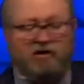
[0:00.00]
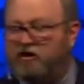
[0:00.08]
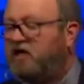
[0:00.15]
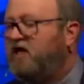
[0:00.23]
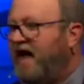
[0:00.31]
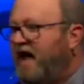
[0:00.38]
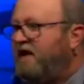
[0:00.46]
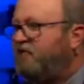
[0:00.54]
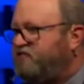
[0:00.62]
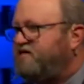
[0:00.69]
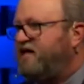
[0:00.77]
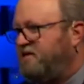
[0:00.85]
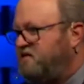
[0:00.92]
the United
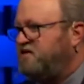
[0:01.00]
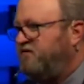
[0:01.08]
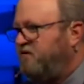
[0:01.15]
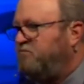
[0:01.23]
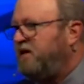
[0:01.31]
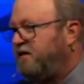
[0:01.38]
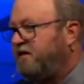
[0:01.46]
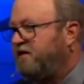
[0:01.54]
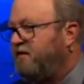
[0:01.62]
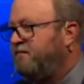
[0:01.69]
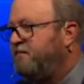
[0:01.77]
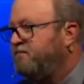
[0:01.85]
States of America.